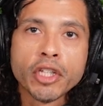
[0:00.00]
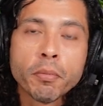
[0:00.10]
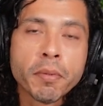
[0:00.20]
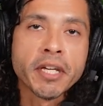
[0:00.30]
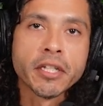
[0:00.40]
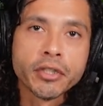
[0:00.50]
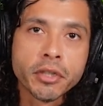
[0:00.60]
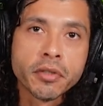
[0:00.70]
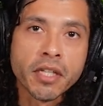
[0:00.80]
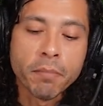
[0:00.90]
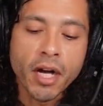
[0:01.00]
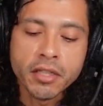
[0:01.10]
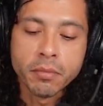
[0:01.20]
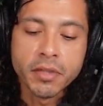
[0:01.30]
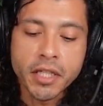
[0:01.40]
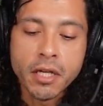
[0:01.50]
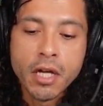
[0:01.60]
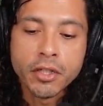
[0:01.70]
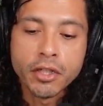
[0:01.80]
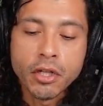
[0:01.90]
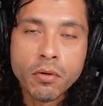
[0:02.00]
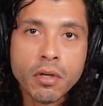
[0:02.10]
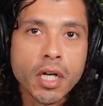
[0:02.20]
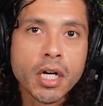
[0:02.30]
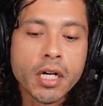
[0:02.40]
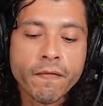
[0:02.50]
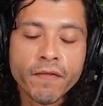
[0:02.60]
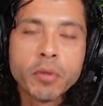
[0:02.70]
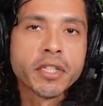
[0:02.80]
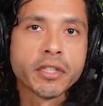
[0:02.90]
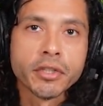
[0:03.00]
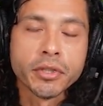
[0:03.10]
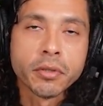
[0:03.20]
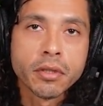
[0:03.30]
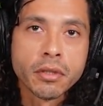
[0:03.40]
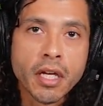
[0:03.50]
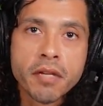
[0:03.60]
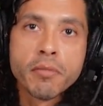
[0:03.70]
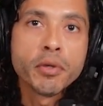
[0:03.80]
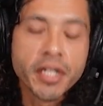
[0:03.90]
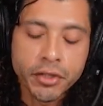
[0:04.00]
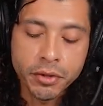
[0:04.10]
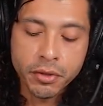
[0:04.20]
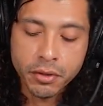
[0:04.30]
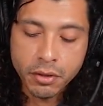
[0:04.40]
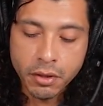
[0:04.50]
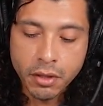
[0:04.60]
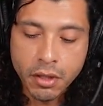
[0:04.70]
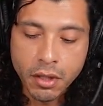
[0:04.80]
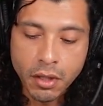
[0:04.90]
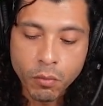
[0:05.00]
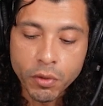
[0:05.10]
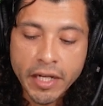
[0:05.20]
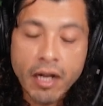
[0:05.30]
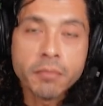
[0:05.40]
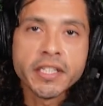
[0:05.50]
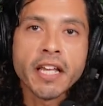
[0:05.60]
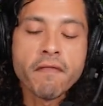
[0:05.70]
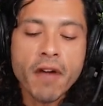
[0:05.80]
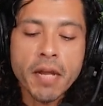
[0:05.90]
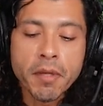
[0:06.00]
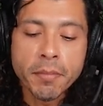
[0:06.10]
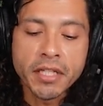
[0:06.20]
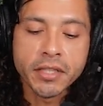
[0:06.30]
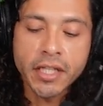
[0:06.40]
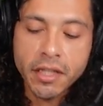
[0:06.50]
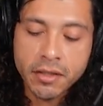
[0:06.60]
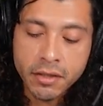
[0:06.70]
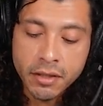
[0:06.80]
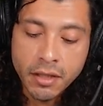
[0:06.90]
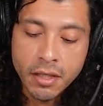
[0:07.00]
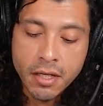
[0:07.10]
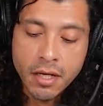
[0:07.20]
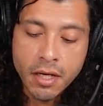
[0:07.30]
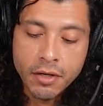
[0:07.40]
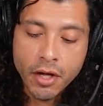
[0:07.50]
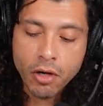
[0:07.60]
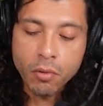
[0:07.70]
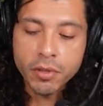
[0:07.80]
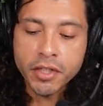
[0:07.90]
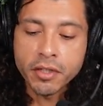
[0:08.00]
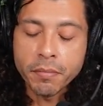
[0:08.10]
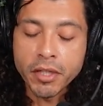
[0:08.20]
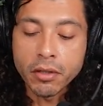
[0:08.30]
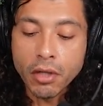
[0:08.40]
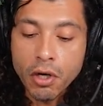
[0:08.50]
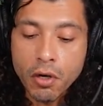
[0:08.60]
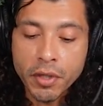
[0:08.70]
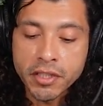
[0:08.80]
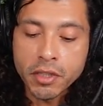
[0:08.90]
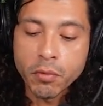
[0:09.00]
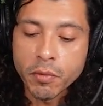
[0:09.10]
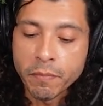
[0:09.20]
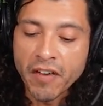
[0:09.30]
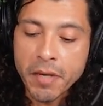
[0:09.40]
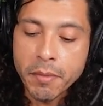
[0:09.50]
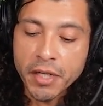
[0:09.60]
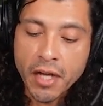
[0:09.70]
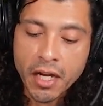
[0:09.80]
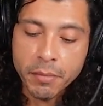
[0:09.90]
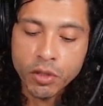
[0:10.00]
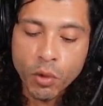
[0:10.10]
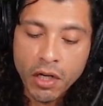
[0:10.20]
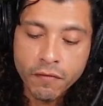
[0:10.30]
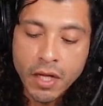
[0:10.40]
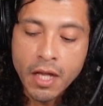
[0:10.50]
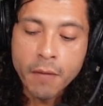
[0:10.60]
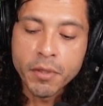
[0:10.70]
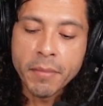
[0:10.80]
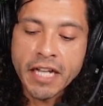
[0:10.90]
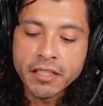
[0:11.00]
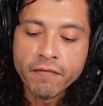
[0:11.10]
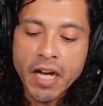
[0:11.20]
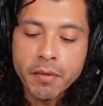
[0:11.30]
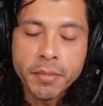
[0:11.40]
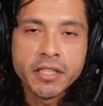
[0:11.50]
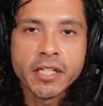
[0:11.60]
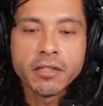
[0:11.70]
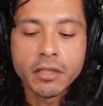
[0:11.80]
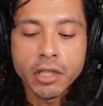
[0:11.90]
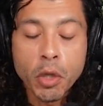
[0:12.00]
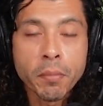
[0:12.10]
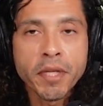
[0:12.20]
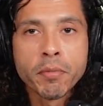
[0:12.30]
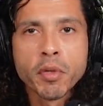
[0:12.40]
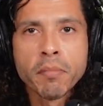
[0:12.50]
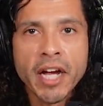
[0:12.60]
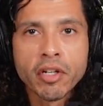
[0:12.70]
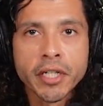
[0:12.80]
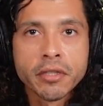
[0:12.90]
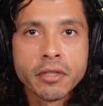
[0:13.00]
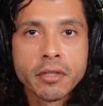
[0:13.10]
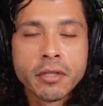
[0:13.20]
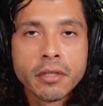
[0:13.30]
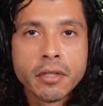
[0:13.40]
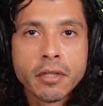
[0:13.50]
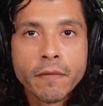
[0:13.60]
with dopamine issues and possibly, focus issues and mood issues. Well, now I'm saying vitamin B6 not only could be low in someone with vitamin B9 and B12, but imagine vitamin B6 is low in people with migraines.